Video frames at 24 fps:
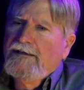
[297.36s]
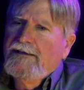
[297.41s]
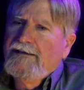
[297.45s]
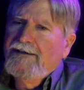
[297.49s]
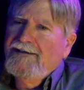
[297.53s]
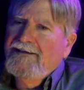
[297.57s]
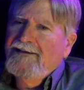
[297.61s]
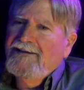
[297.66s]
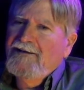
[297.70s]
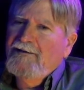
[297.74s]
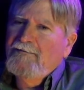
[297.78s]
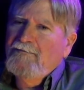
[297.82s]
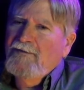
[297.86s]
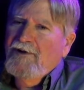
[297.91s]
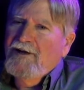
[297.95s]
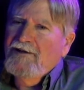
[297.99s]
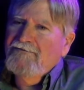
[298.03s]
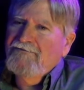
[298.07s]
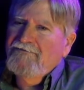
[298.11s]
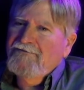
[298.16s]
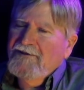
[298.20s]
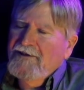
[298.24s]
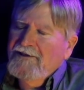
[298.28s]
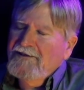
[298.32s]
I
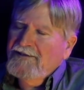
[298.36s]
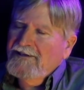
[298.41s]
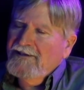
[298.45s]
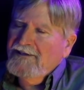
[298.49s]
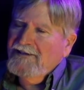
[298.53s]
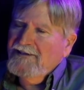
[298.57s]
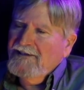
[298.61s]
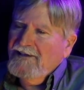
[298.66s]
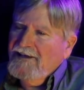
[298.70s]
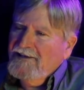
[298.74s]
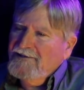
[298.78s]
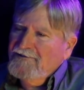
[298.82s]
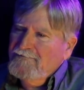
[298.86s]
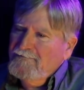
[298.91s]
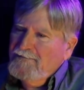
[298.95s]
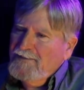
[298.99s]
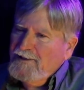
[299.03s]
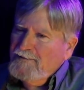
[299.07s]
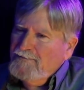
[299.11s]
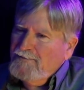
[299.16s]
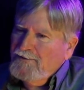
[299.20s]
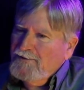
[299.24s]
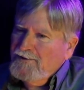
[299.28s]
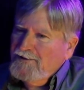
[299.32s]
found that a lot of
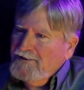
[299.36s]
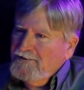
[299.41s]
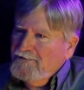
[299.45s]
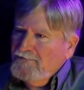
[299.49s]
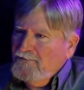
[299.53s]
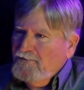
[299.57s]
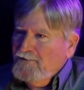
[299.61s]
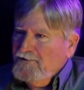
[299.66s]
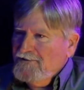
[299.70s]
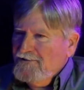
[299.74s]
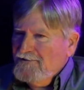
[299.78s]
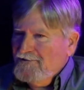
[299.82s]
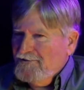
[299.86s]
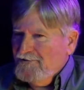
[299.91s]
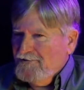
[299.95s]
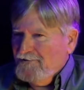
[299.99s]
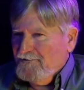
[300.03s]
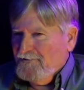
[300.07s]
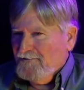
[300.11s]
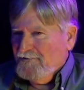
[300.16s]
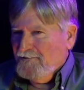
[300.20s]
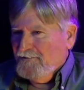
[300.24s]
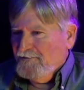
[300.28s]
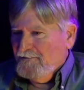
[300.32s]
people didn't want
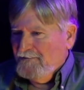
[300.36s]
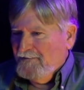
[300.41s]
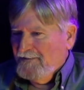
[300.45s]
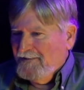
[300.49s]
to